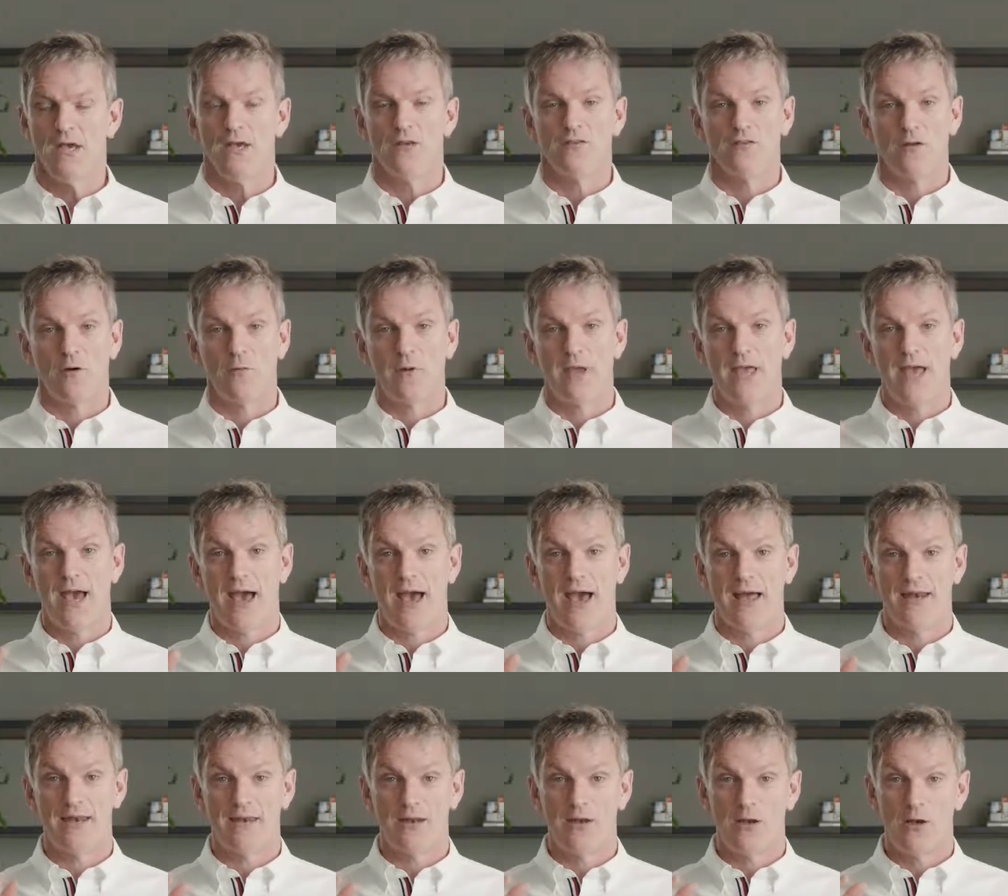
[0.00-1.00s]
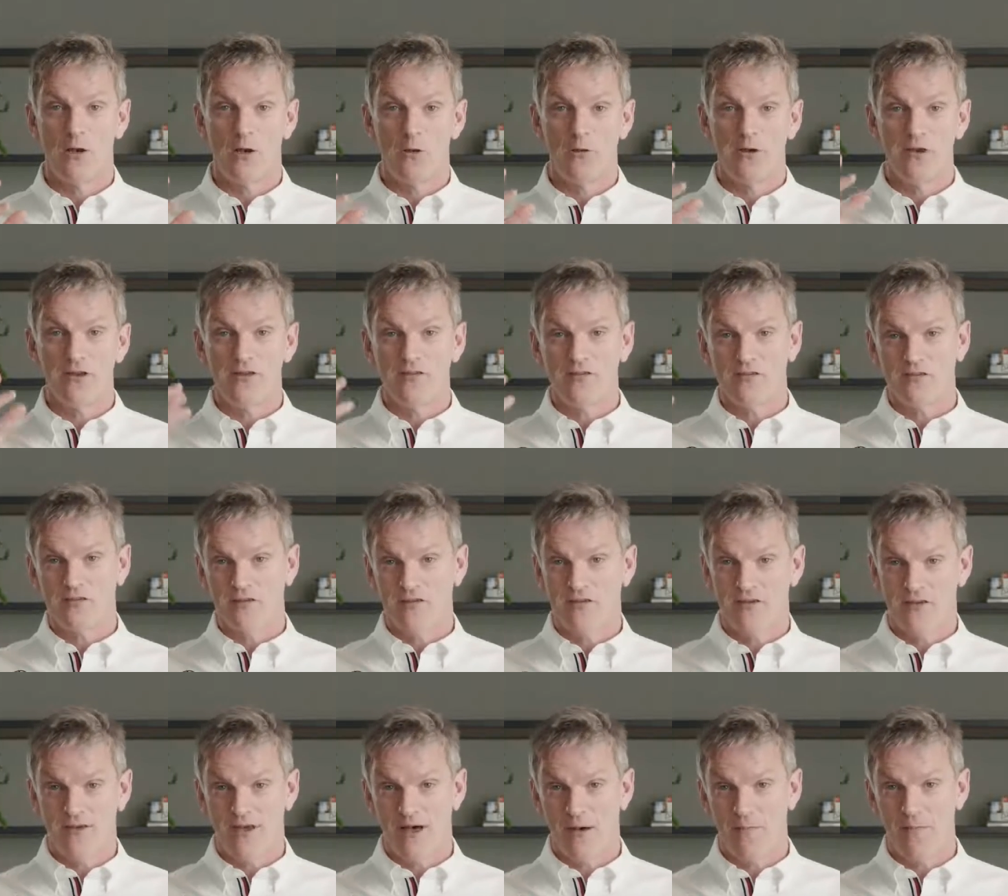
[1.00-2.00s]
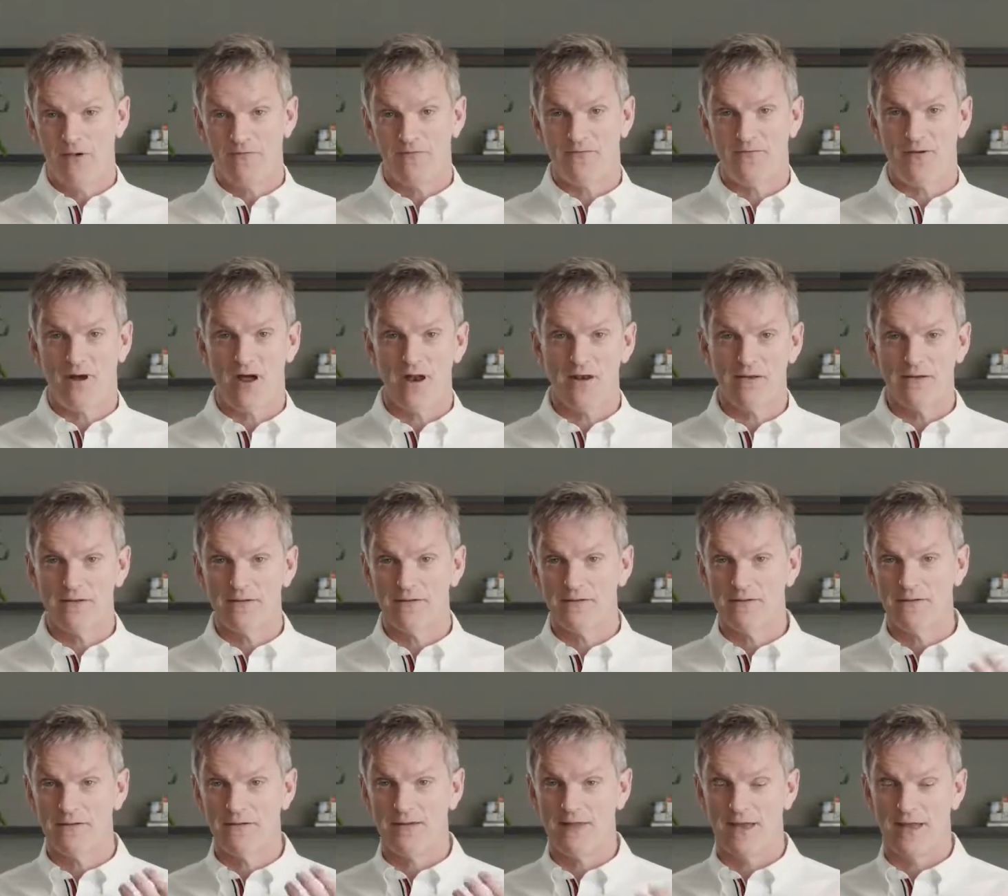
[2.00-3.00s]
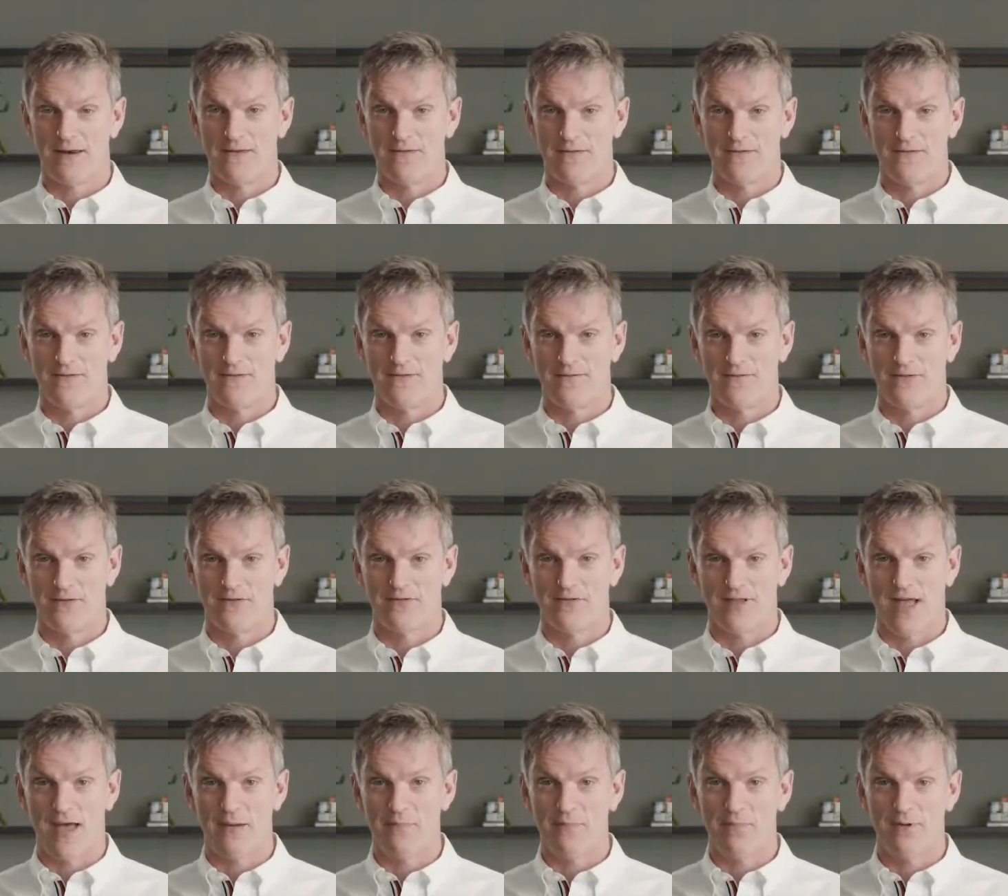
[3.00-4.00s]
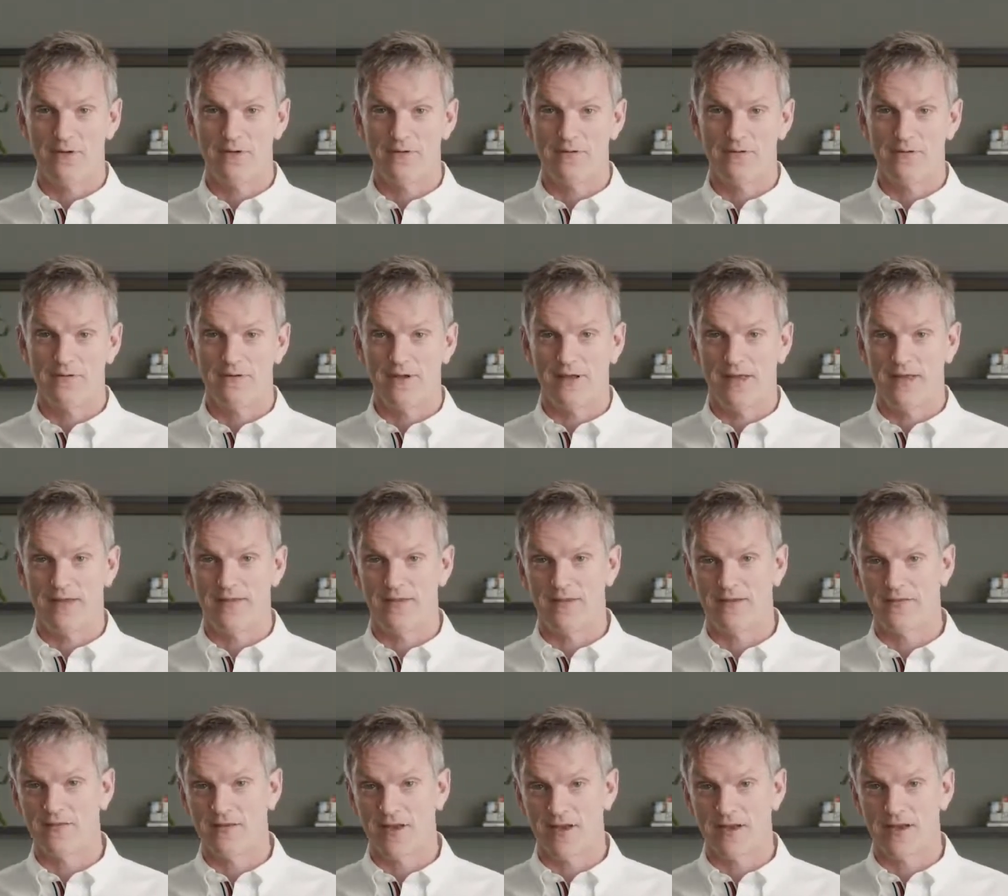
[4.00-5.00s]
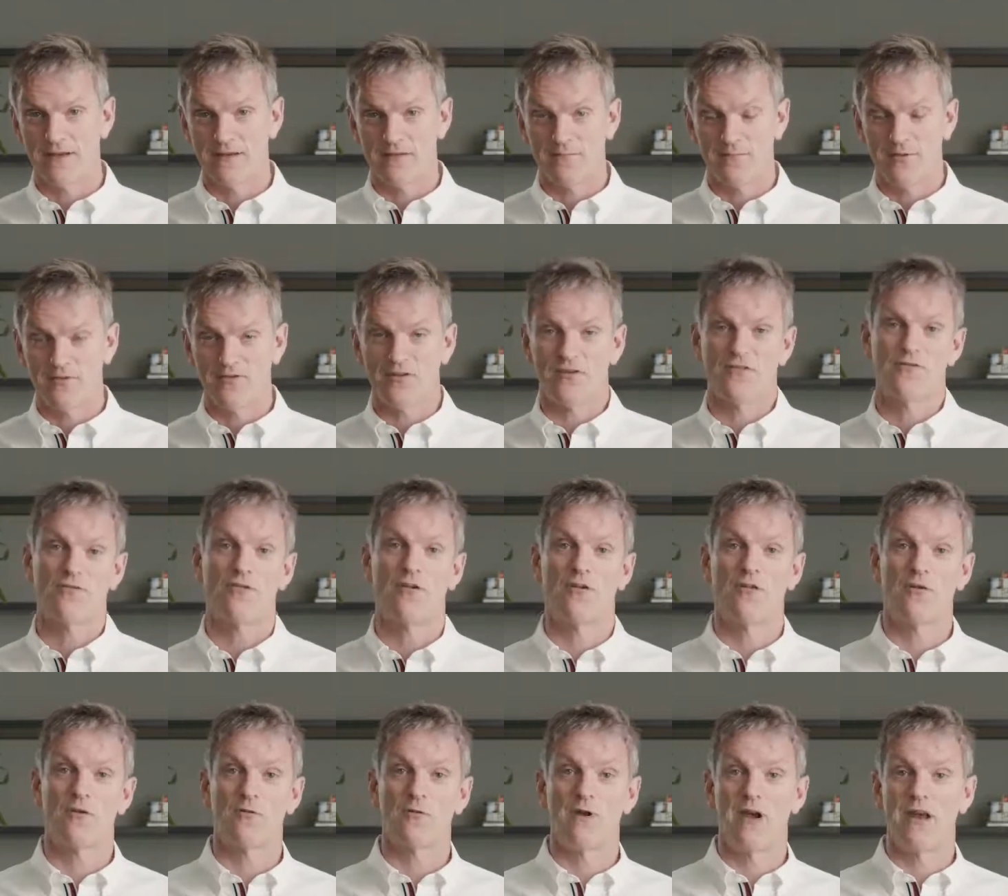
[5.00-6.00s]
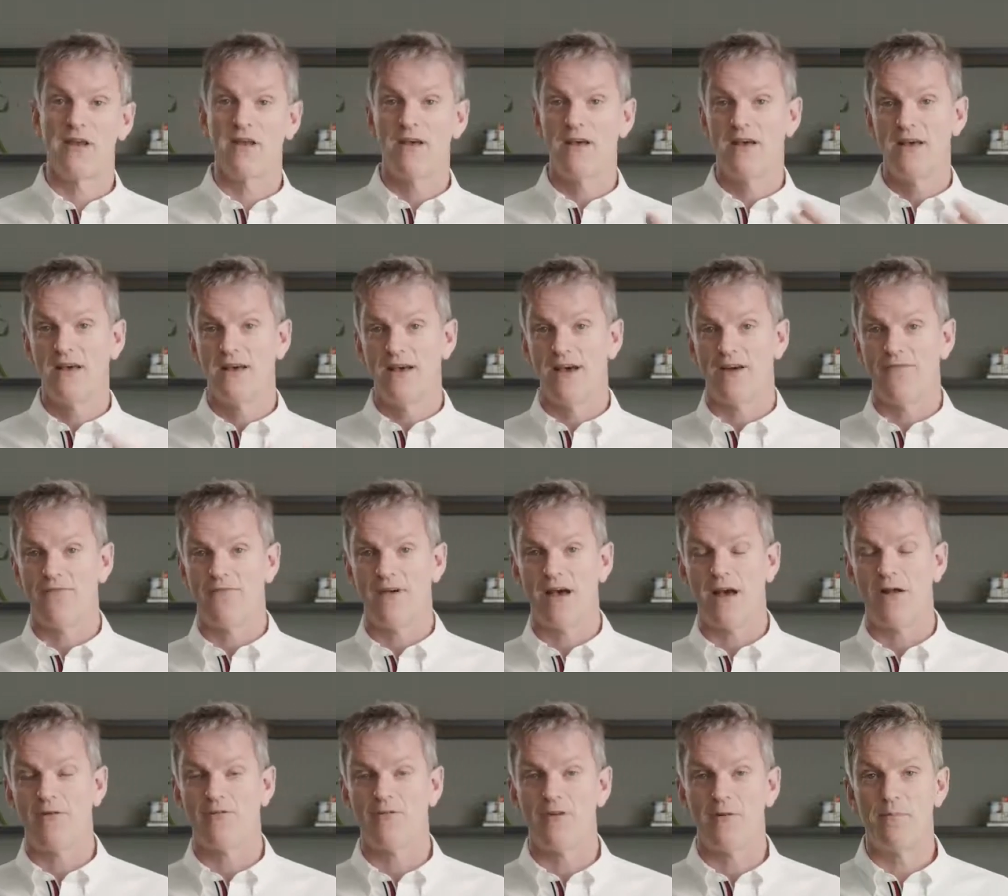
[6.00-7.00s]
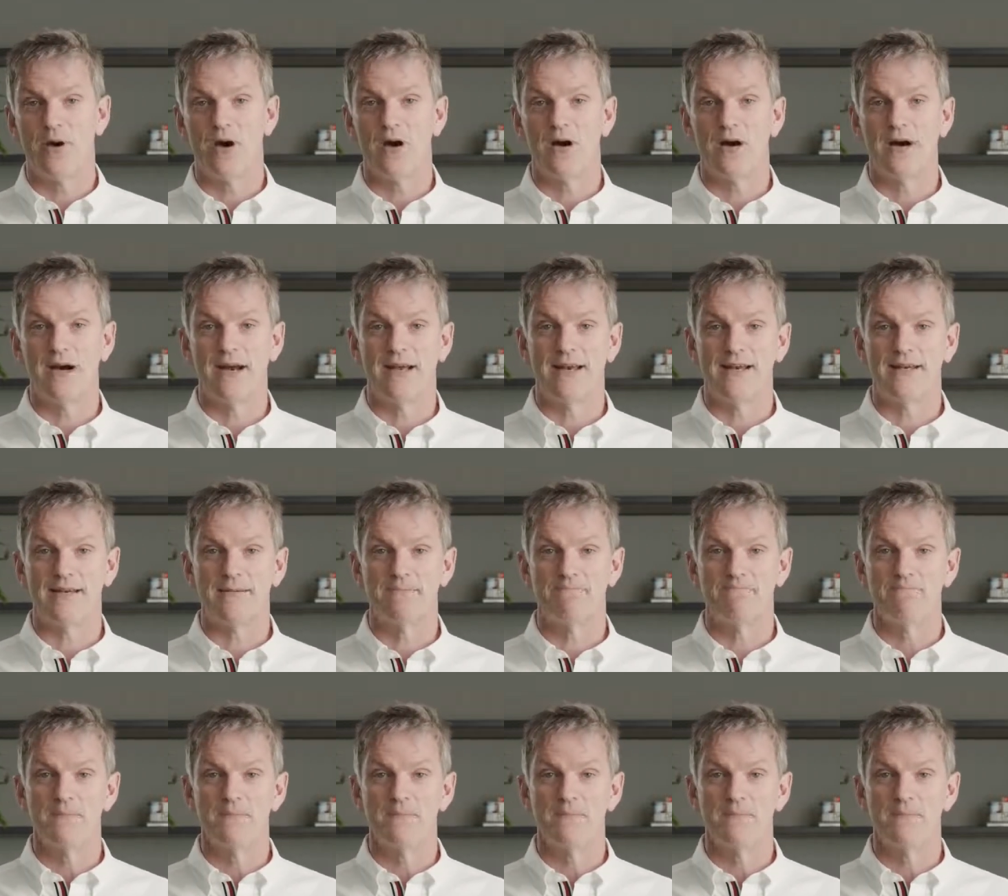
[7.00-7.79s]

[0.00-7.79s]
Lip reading: So we had Lewis up in front, then Verstappen in the second position on the grid, and Valtteri behind.